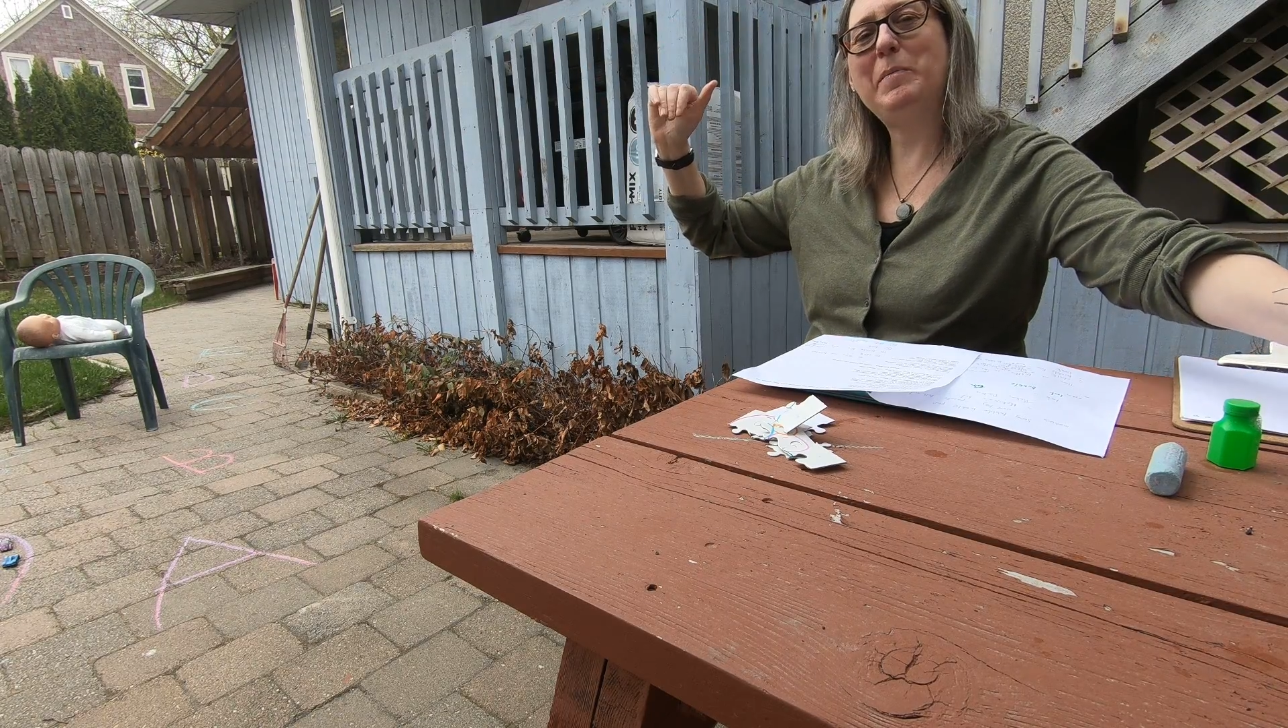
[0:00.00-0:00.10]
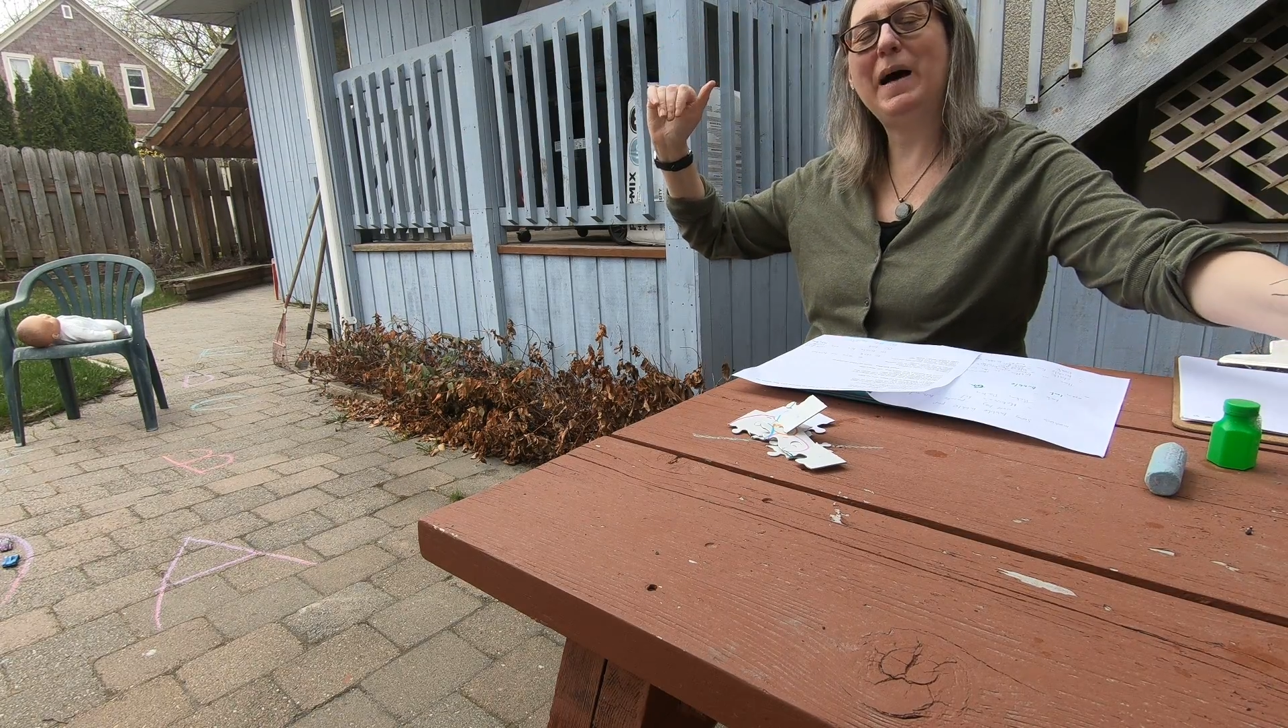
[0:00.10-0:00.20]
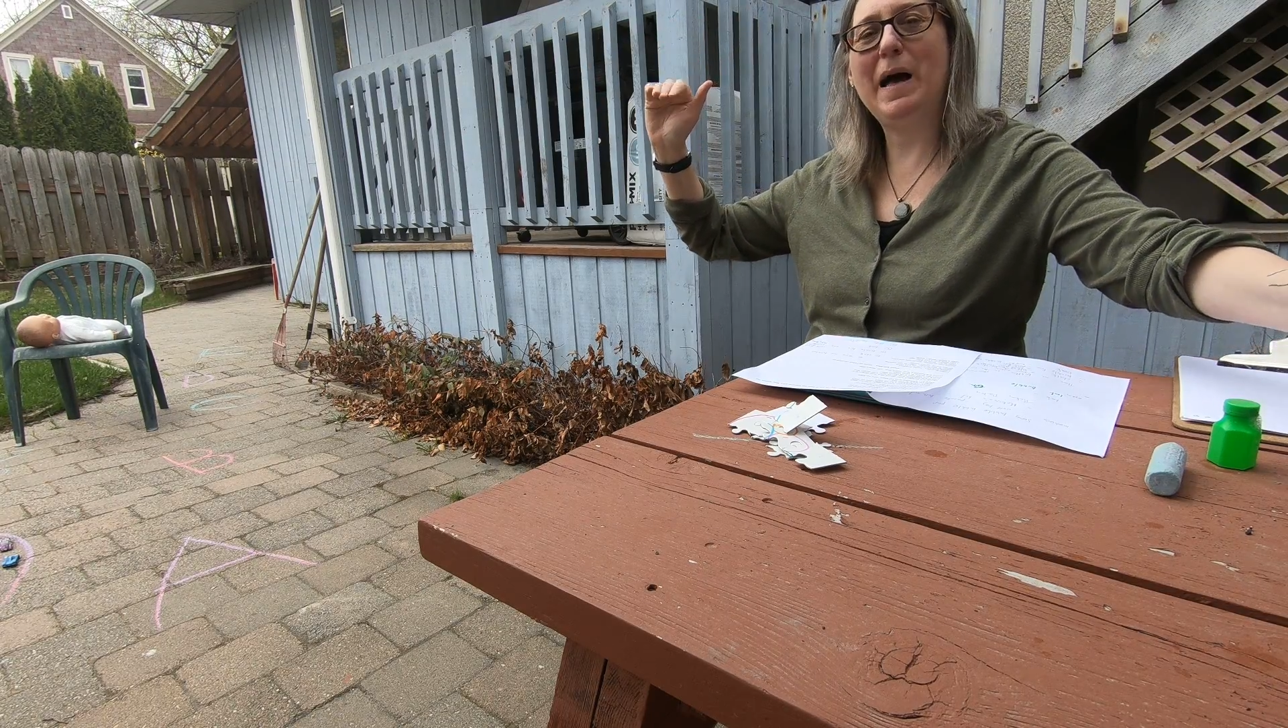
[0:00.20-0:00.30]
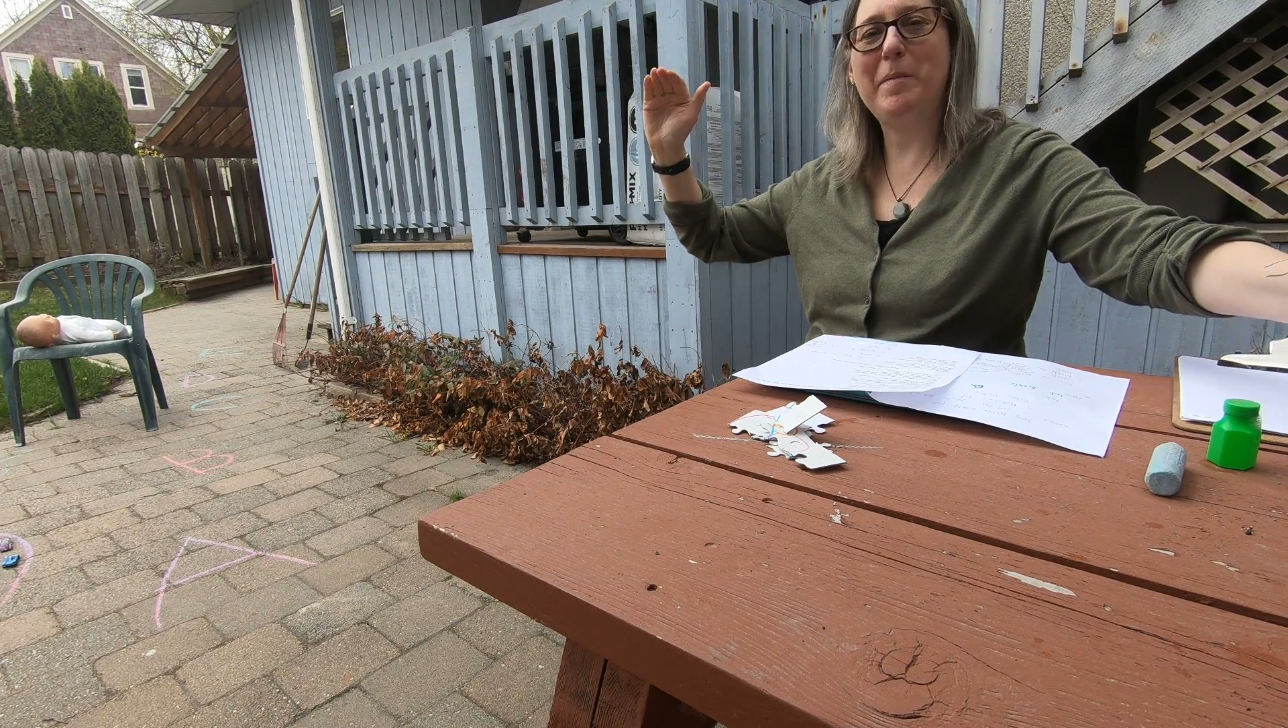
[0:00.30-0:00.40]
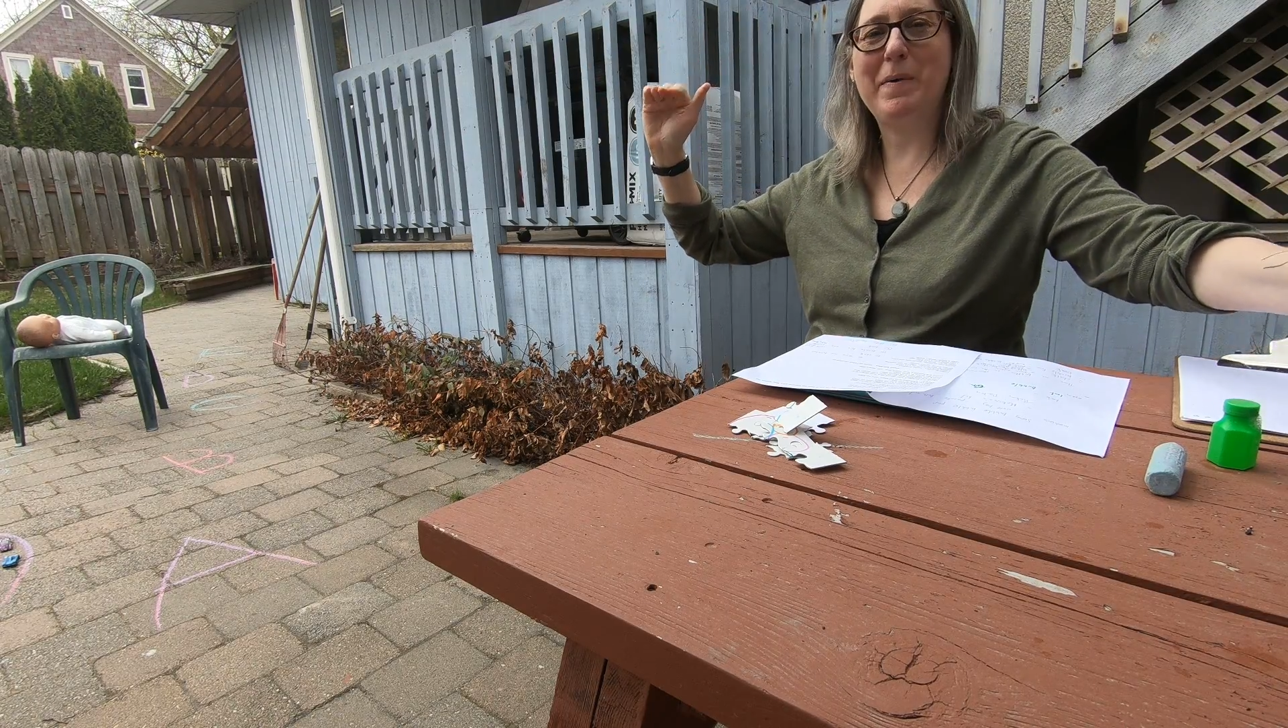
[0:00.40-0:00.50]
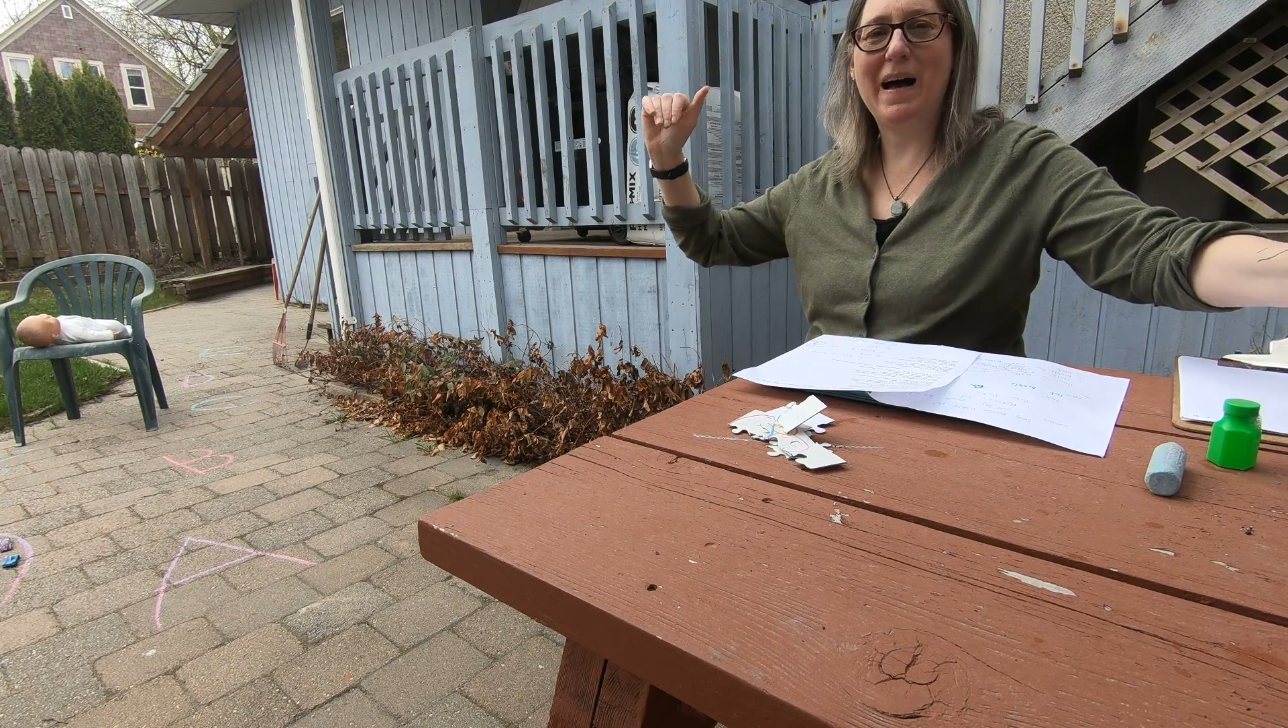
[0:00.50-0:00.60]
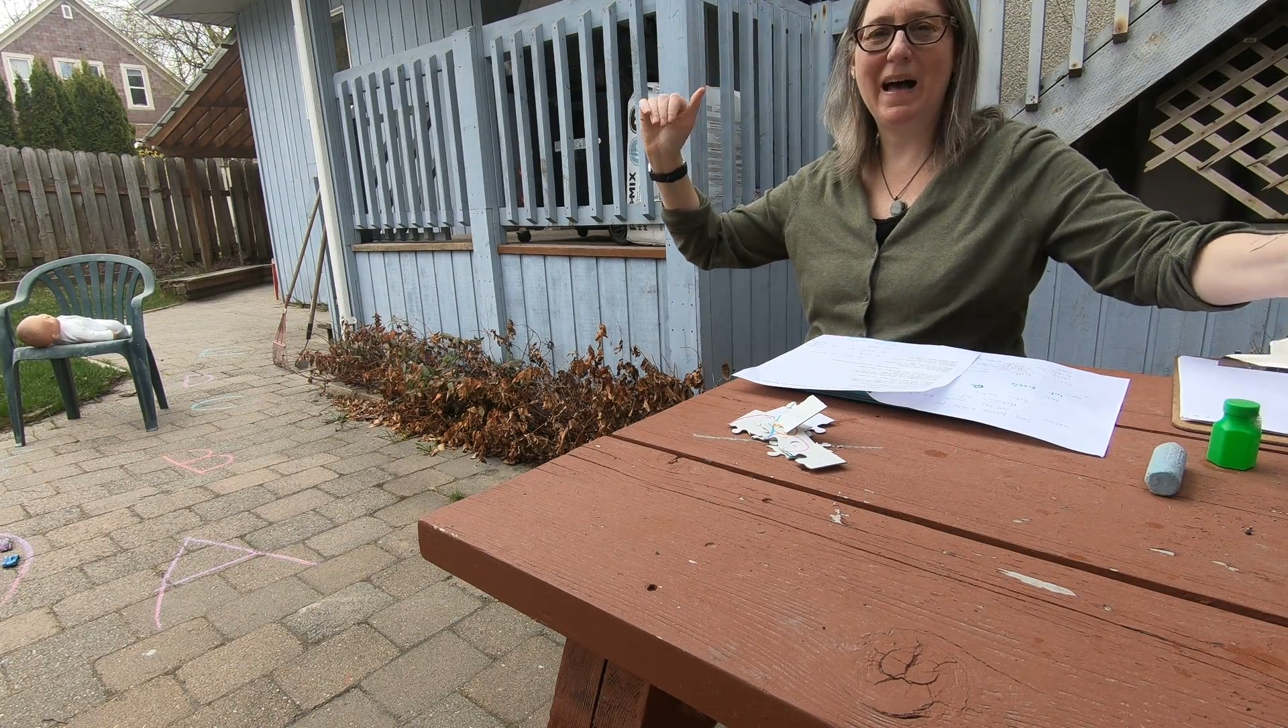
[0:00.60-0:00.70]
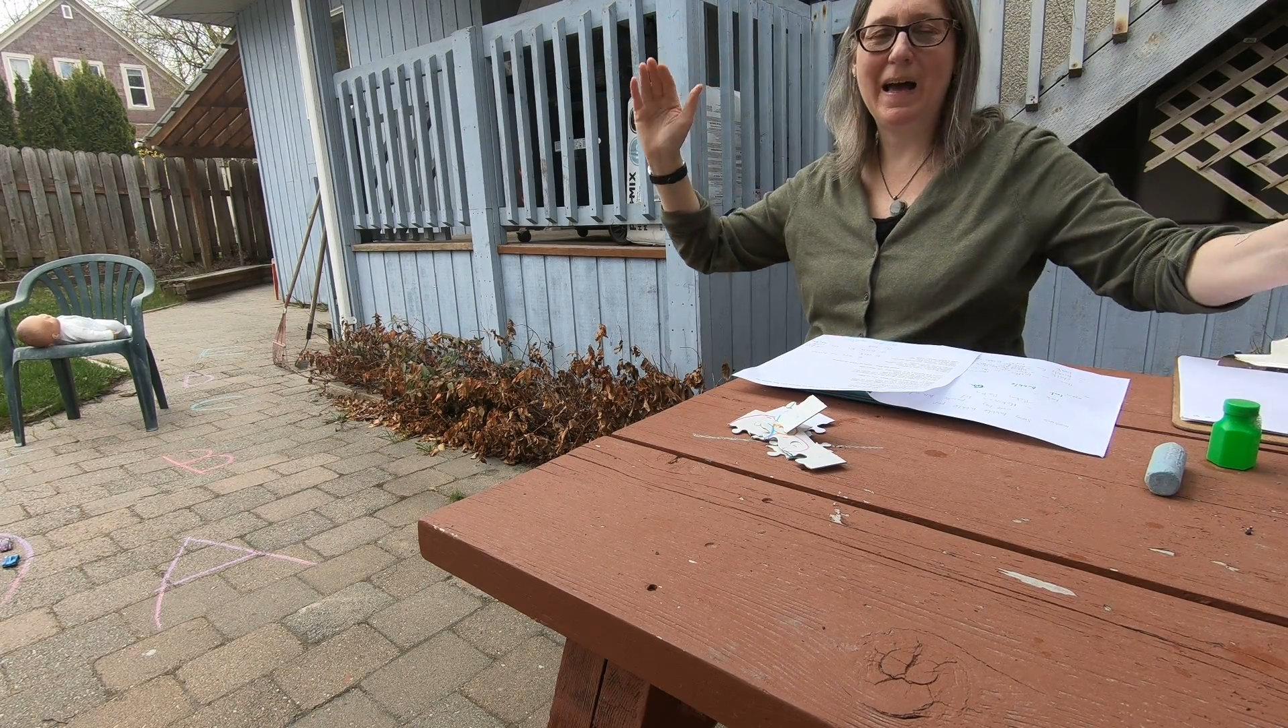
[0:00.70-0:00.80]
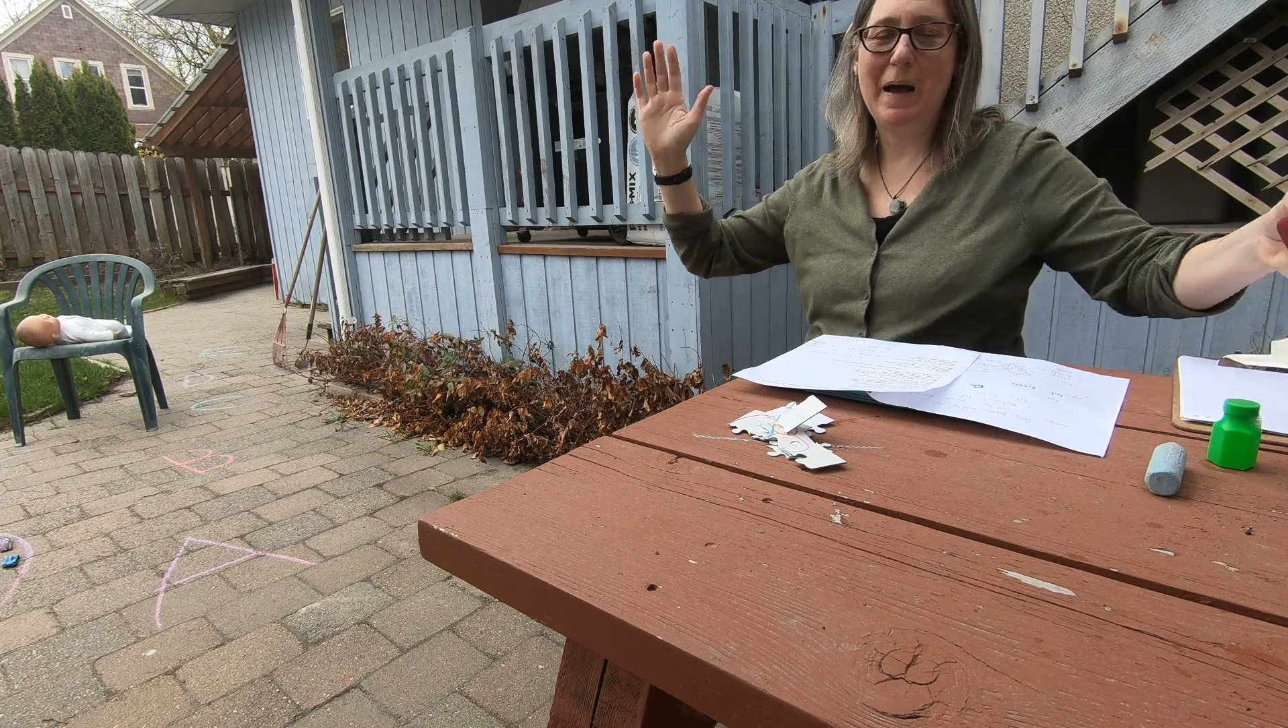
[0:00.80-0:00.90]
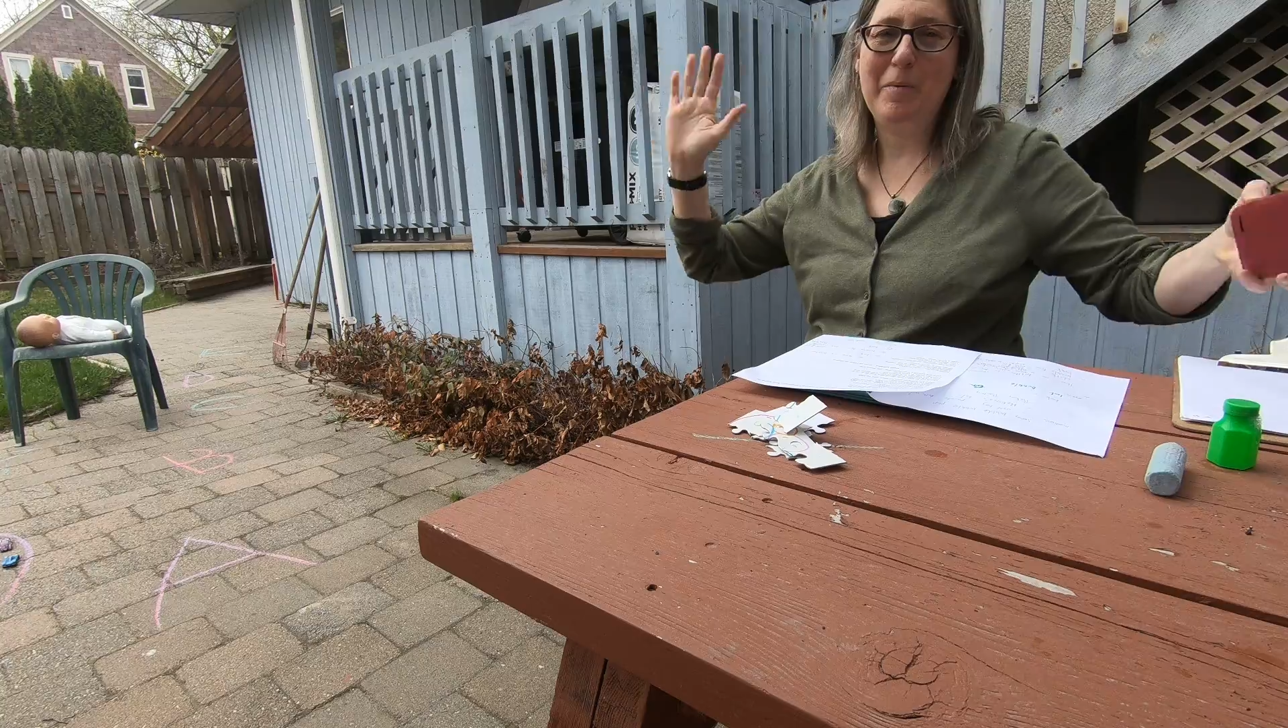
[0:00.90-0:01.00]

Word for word: bye bye,